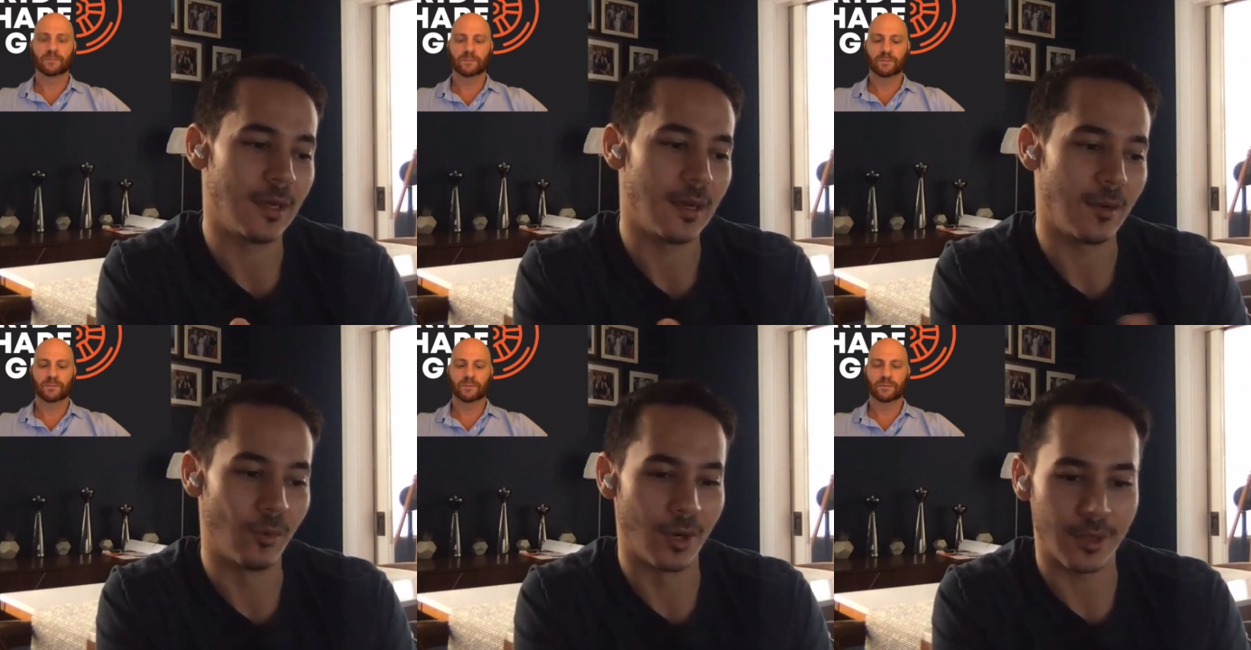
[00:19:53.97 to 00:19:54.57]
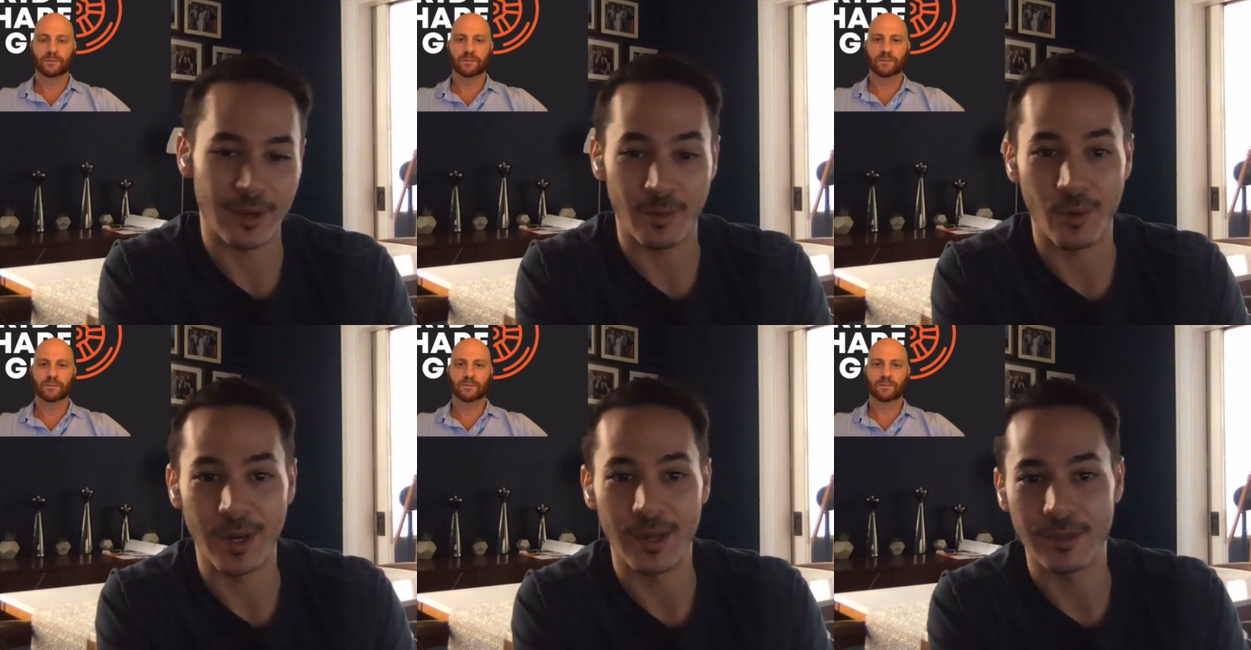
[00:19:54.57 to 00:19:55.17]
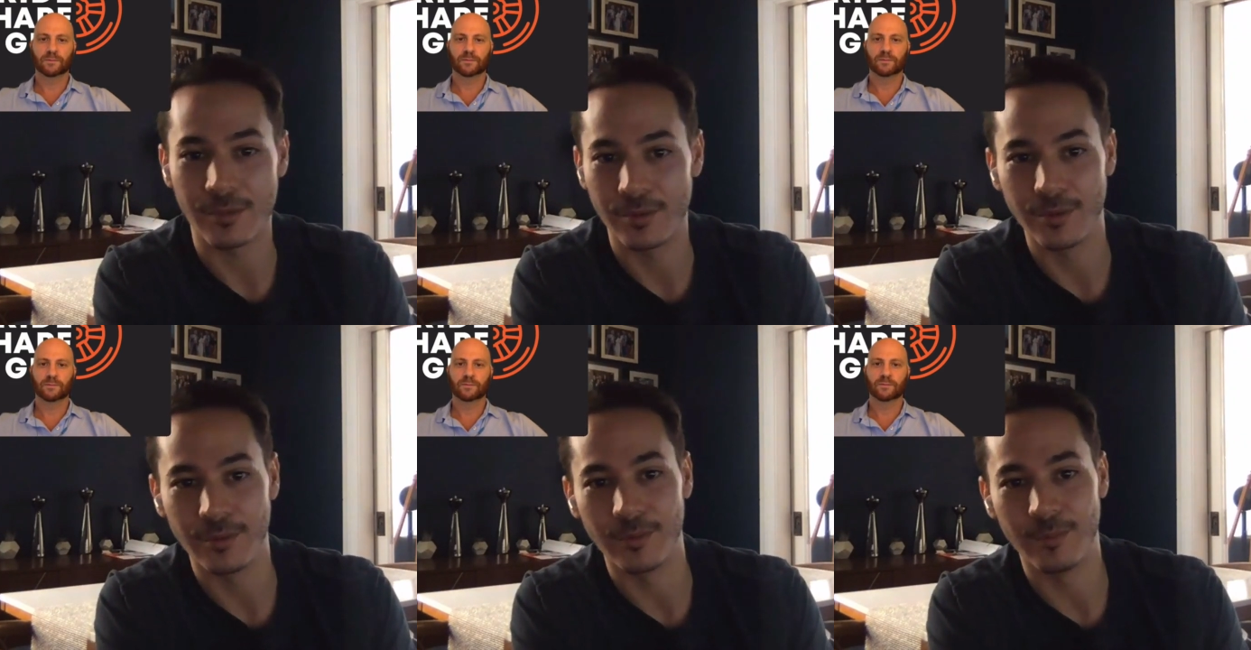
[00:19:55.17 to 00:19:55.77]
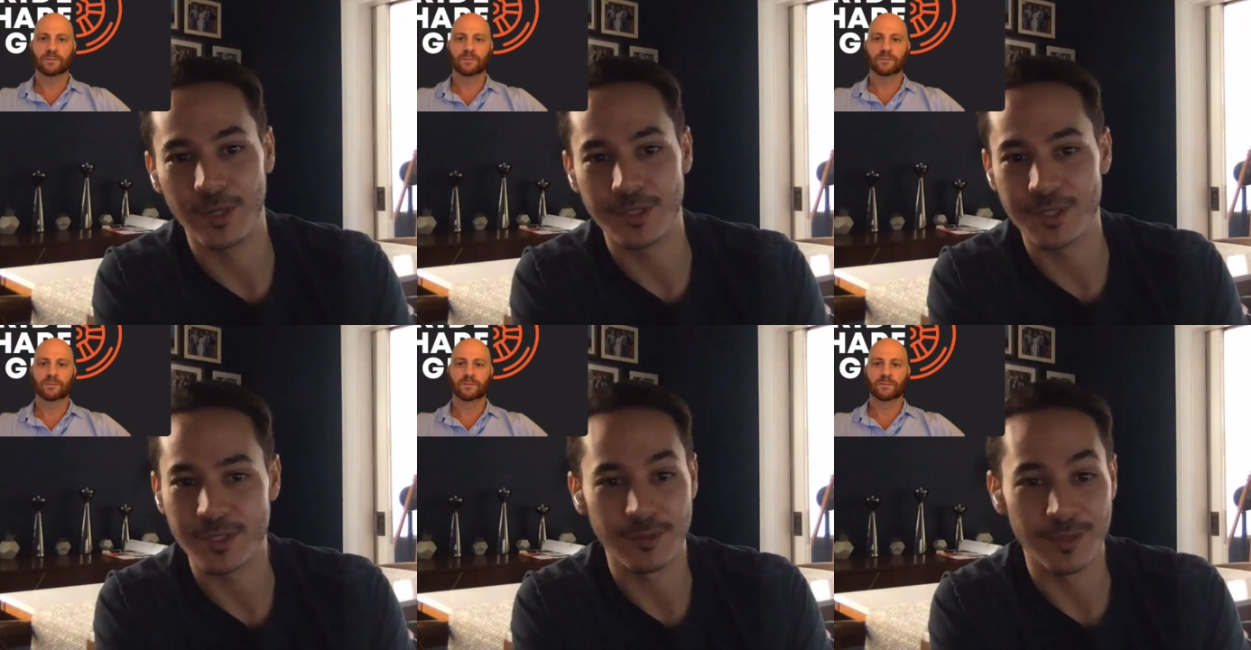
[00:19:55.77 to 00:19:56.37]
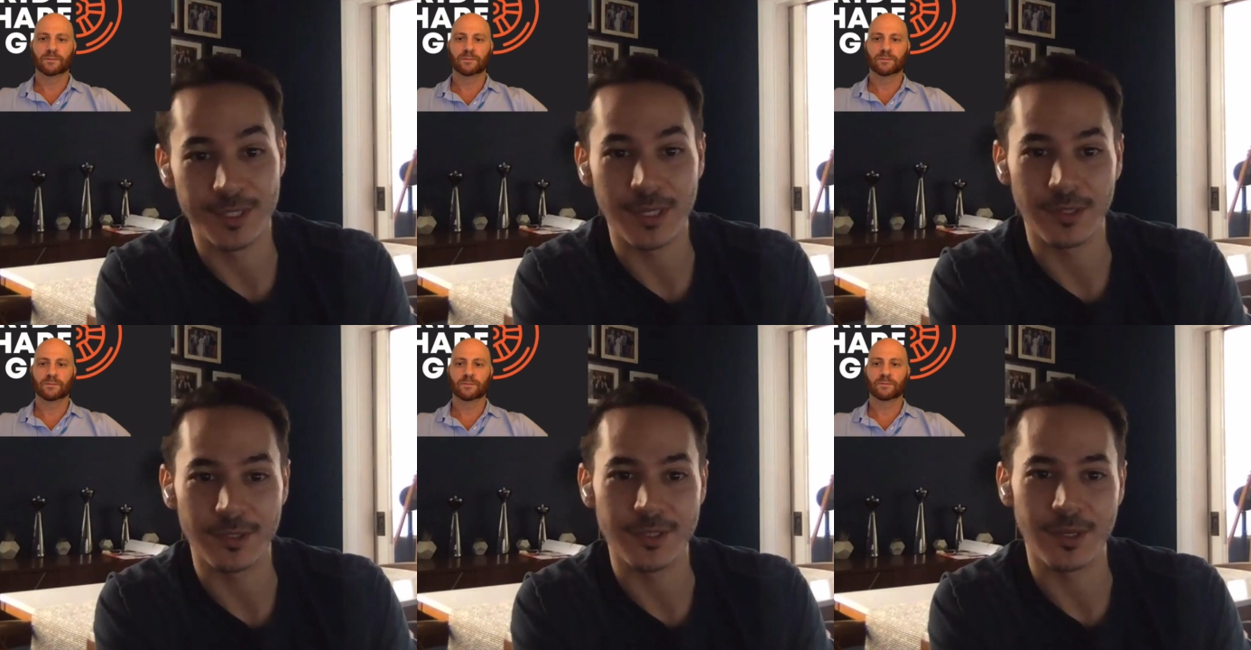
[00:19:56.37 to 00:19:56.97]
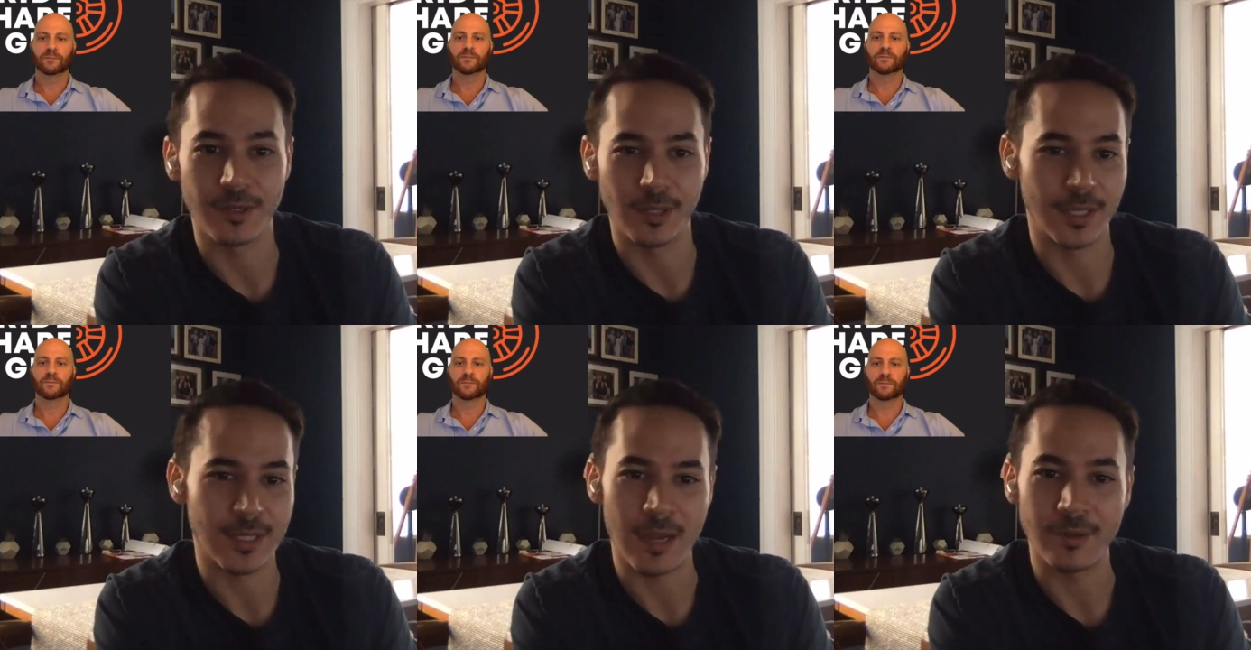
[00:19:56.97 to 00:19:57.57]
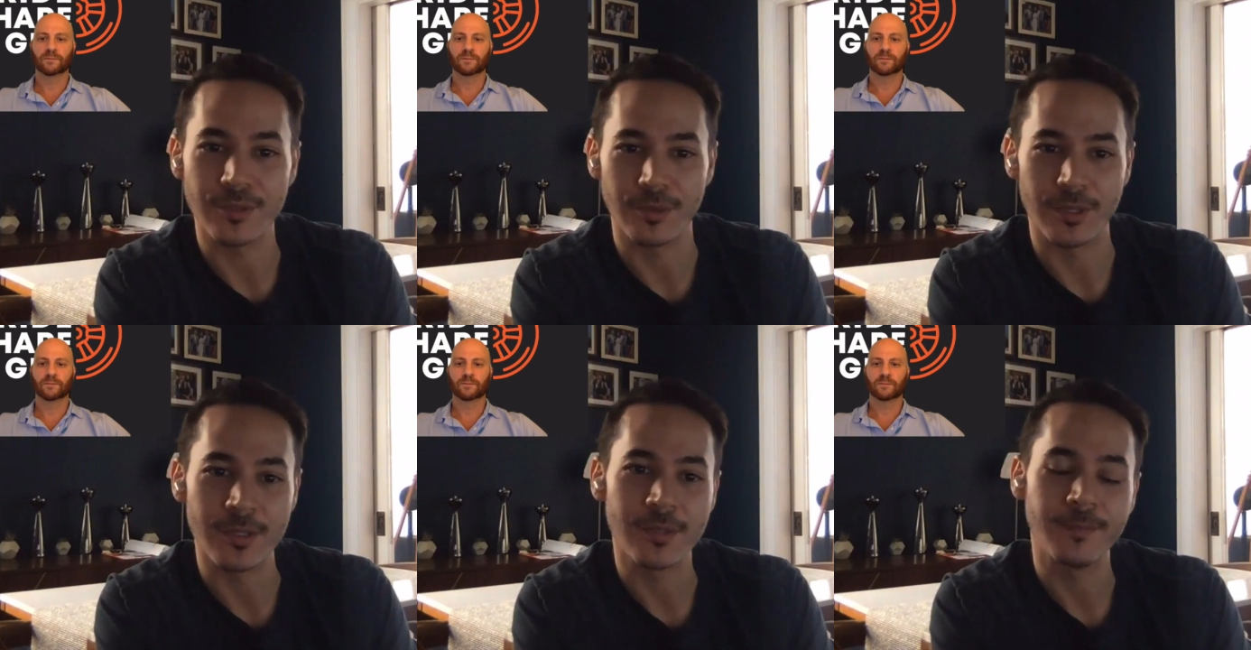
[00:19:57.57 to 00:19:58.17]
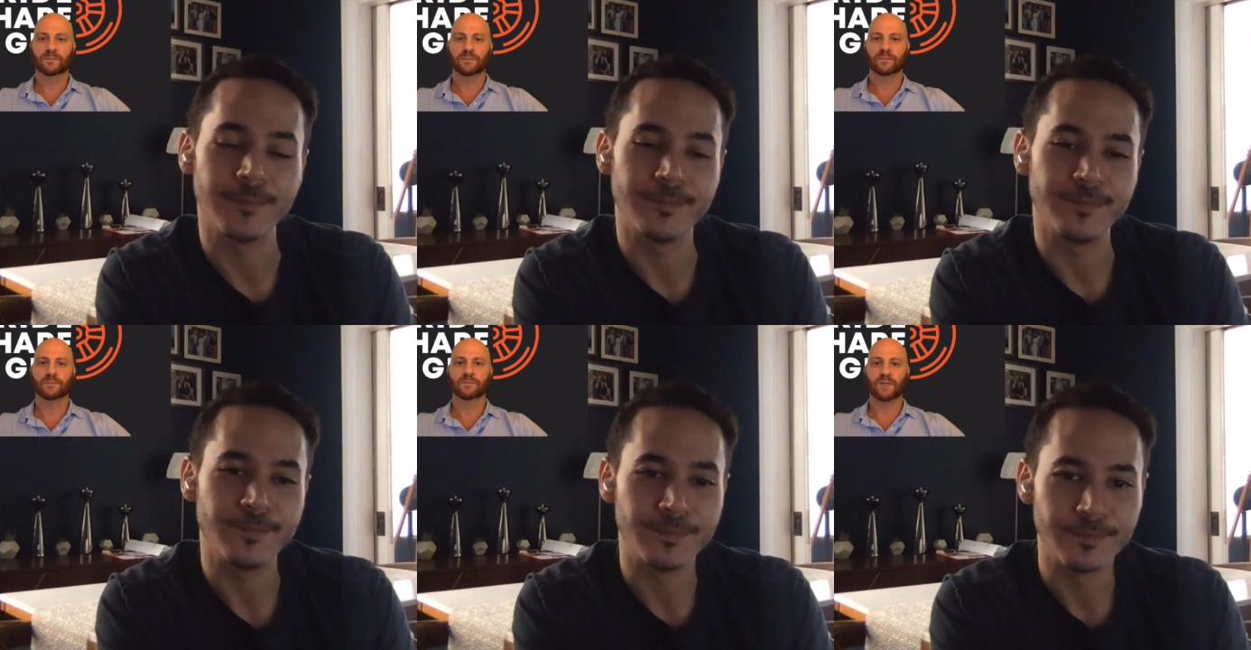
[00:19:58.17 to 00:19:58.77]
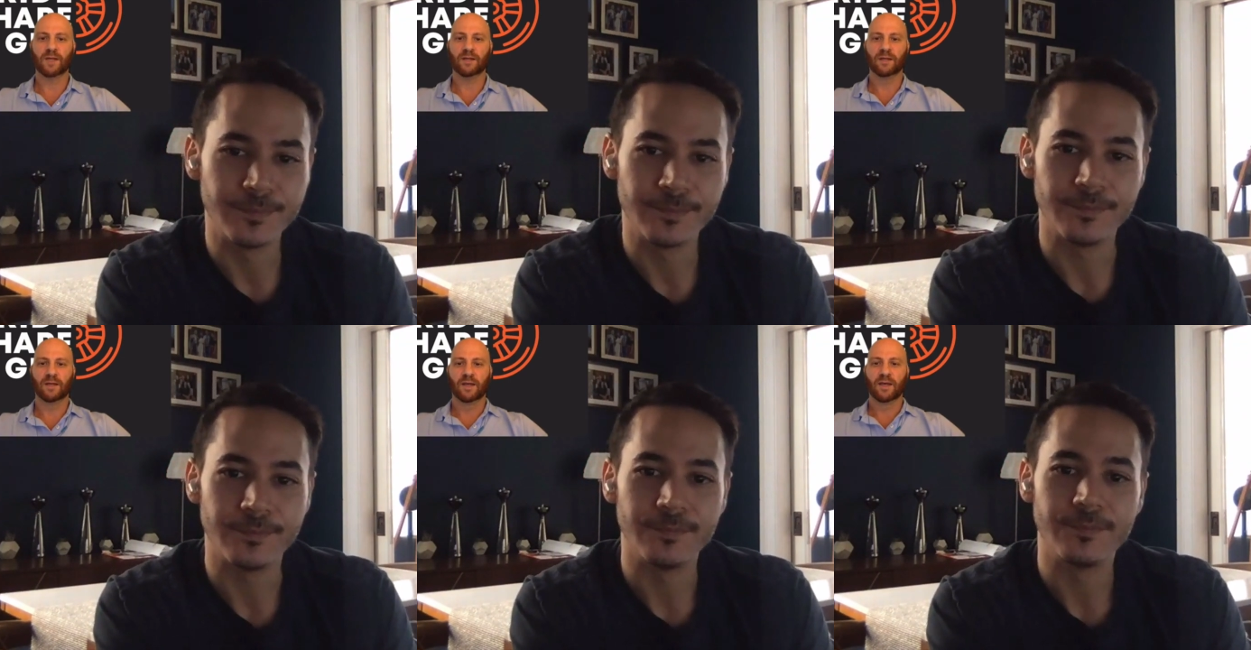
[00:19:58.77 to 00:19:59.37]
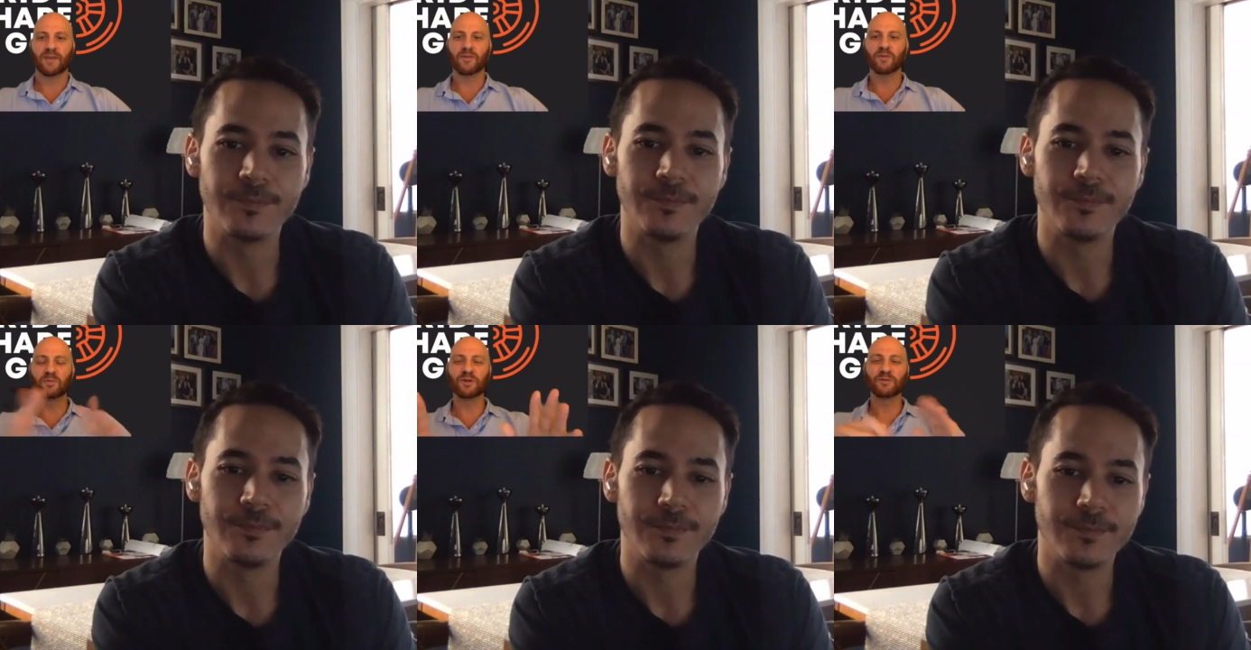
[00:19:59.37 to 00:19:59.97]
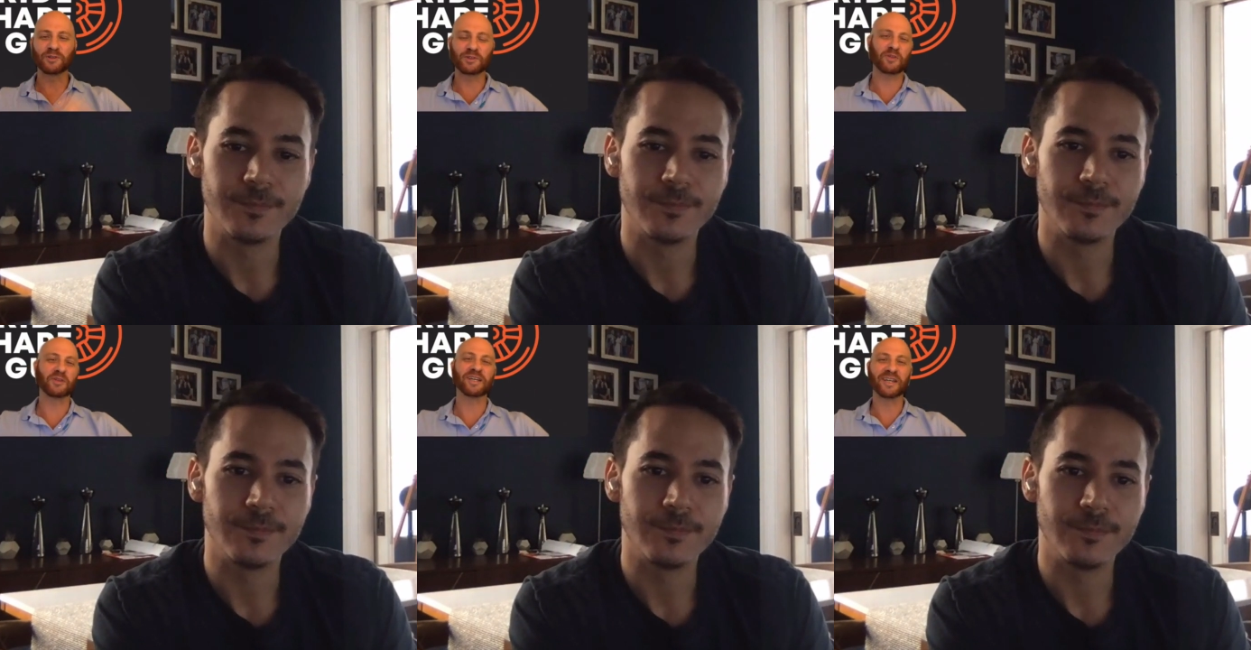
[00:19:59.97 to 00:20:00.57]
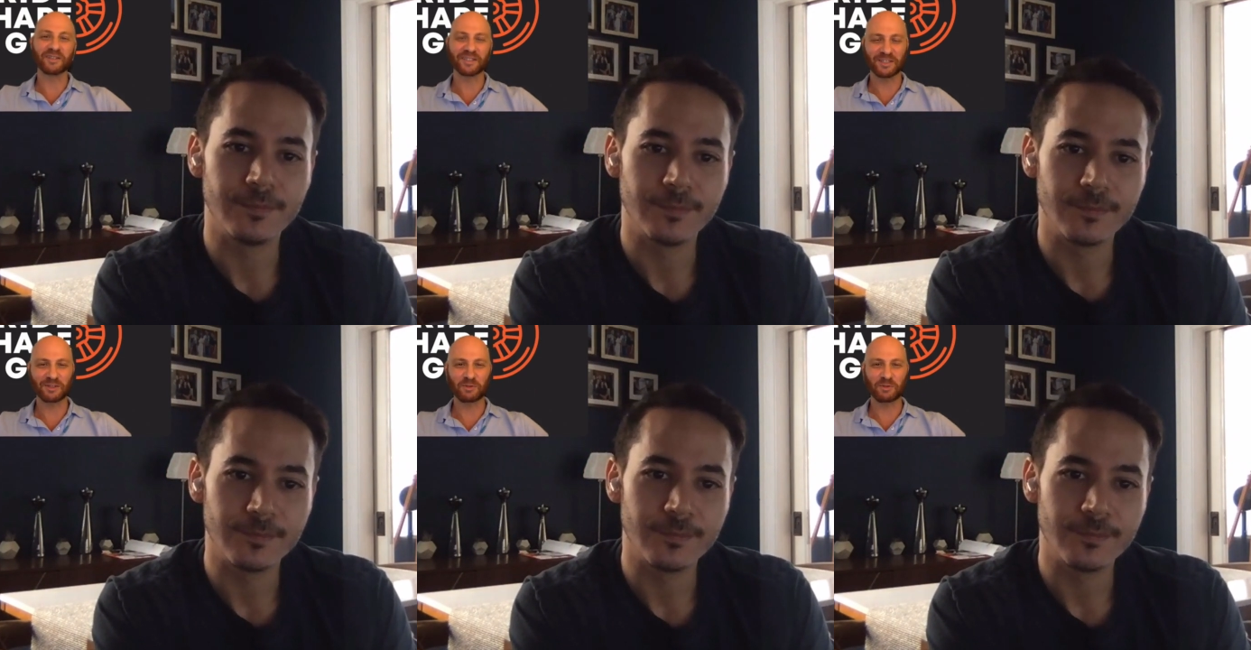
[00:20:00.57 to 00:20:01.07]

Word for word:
Speaker 1: uh, work their way through merchants and retailers that are looking to outsource.
Speaker 2: Got it. I'll throw one more feature thing at you because this is